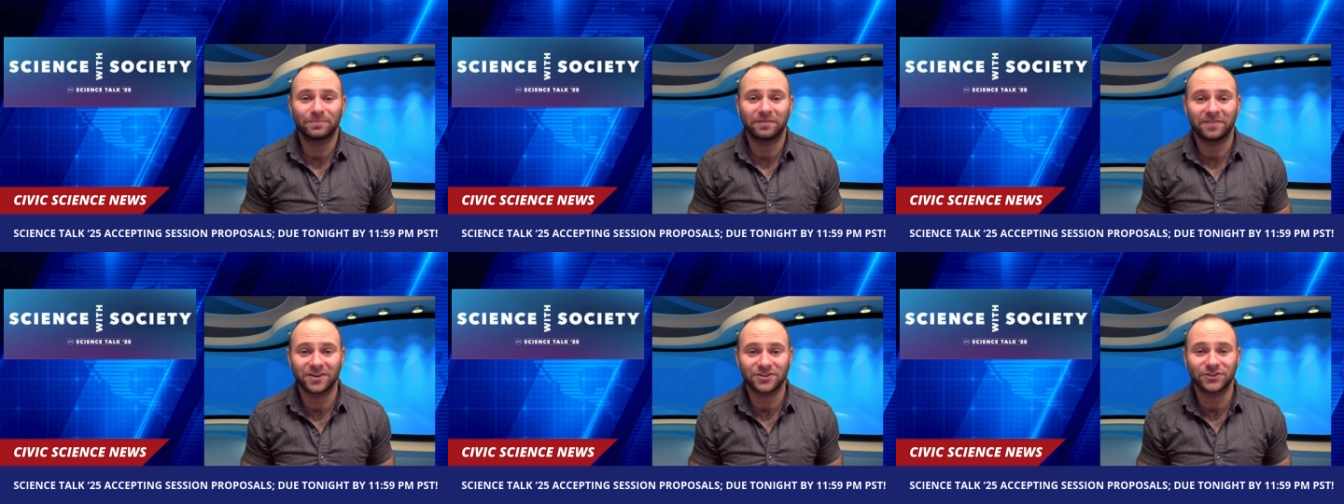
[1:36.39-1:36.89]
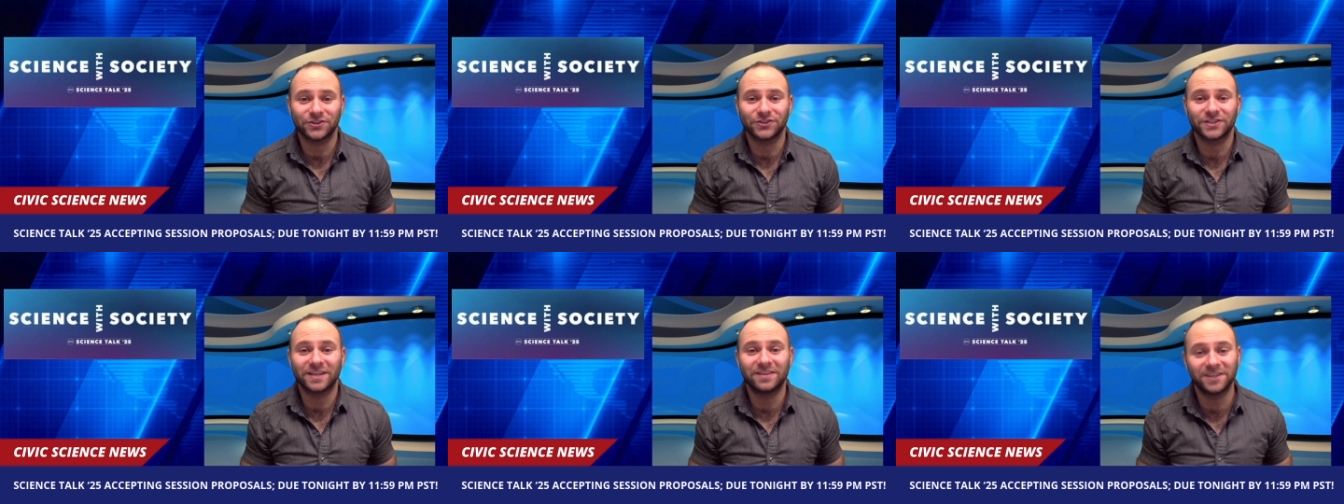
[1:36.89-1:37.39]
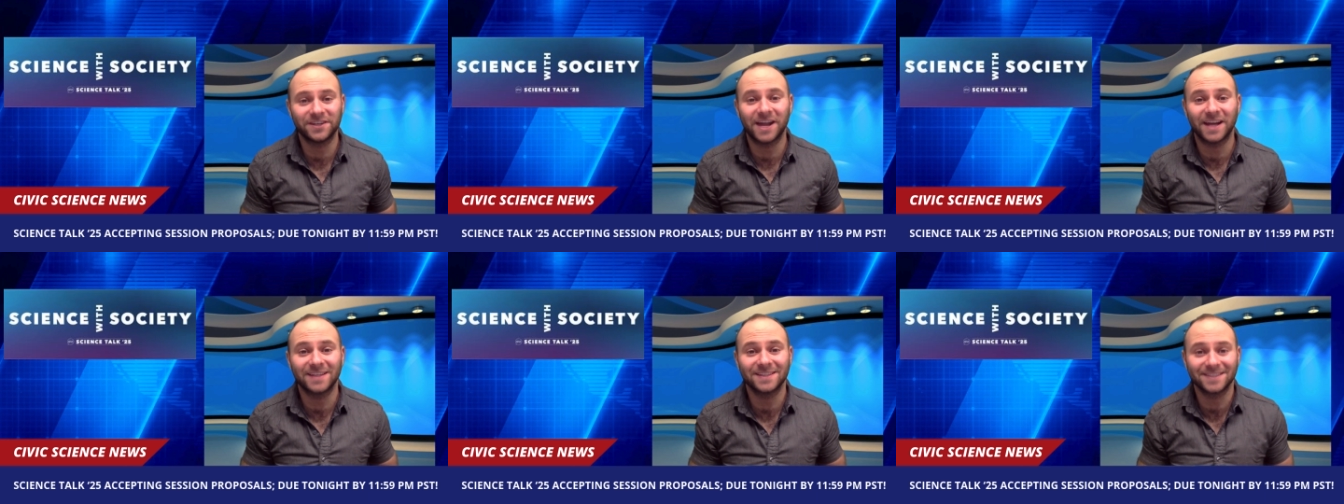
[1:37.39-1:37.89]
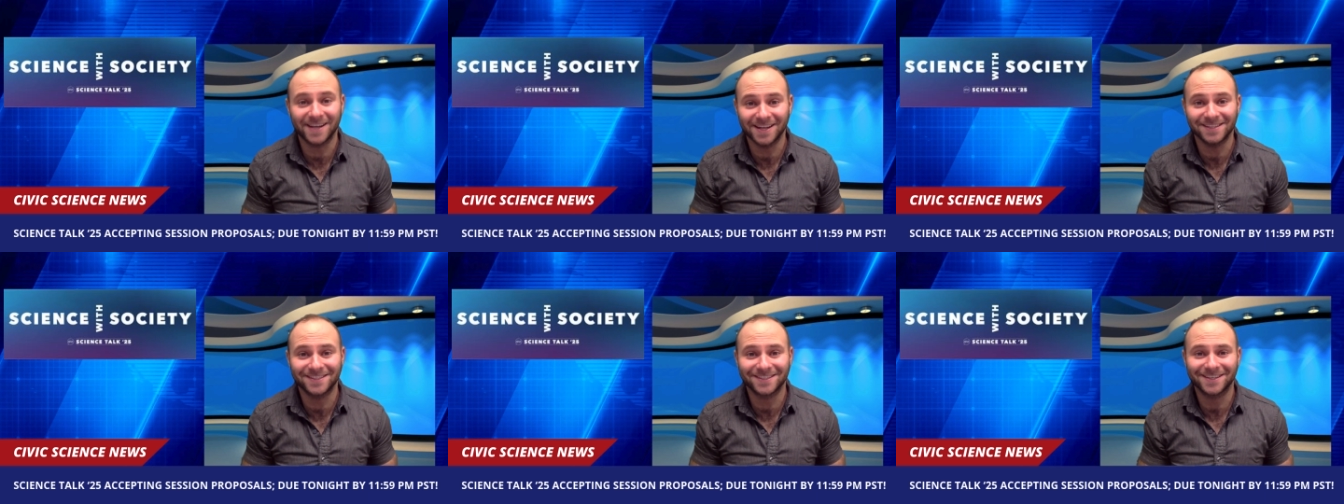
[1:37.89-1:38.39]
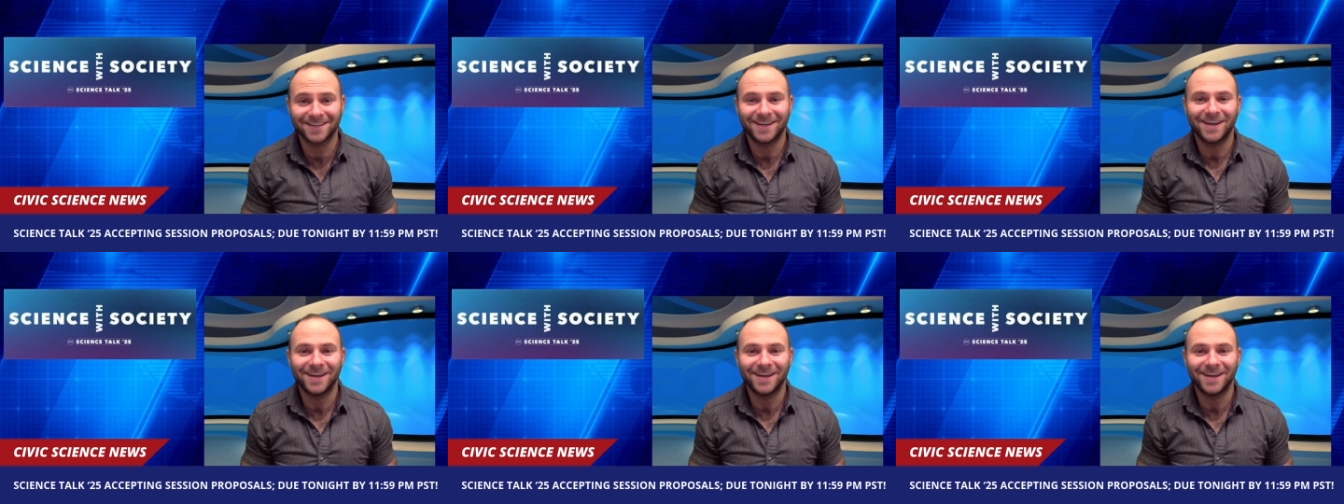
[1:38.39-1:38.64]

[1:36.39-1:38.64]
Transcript: professionals in the United States.